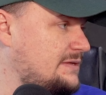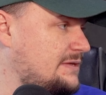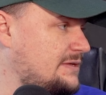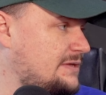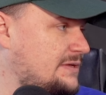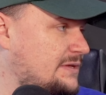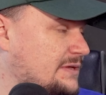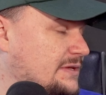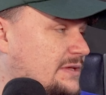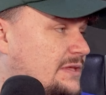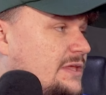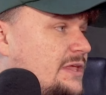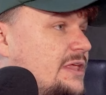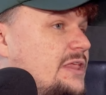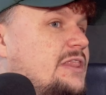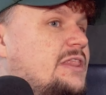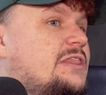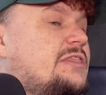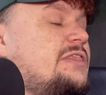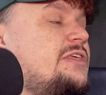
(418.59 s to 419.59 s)
They didn't feel
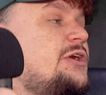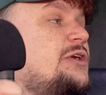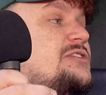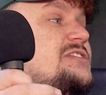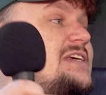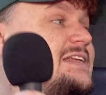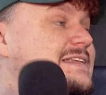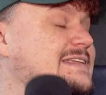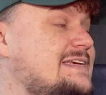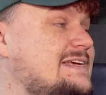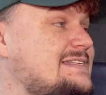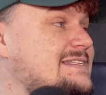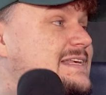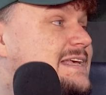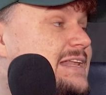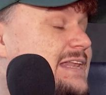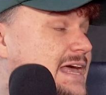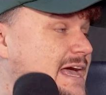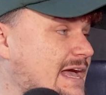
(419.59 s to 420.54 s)
well, they didn't feel